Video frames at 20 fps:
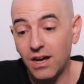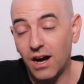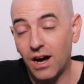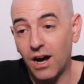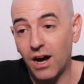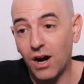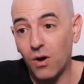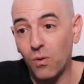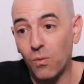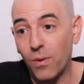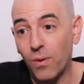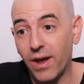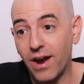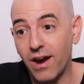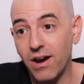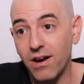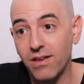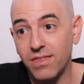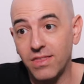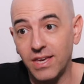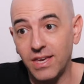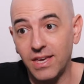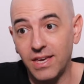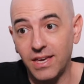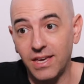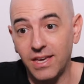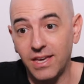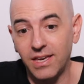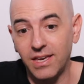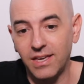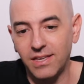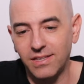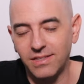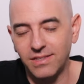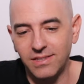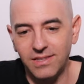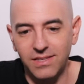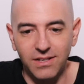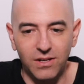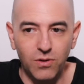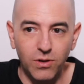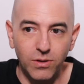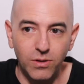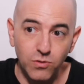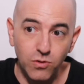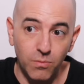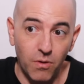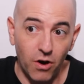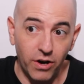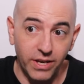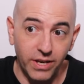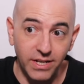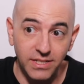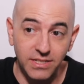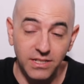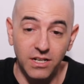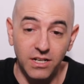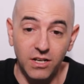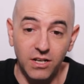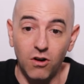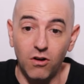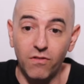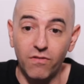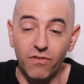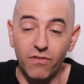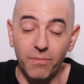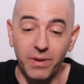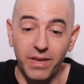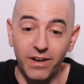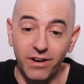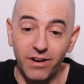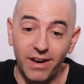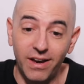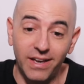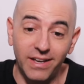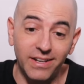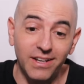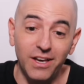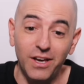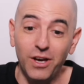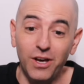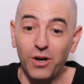where the crypto market is going to go from here and